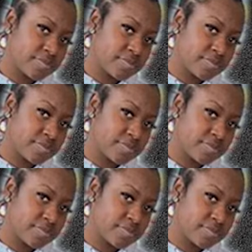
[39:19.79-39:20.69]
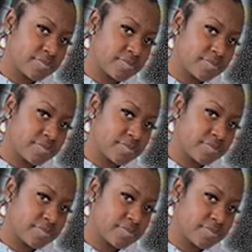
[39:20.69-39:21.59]

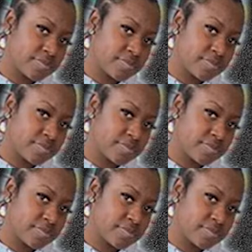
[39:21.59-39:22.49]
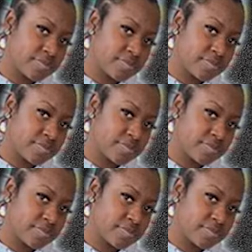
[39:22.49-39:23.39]

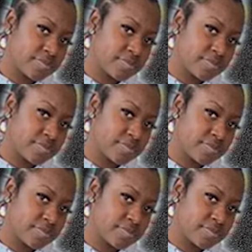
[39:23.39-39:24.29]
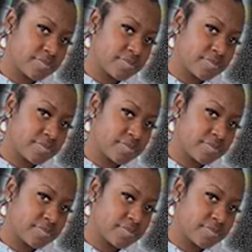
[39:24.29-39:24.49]
This person isn't speaking.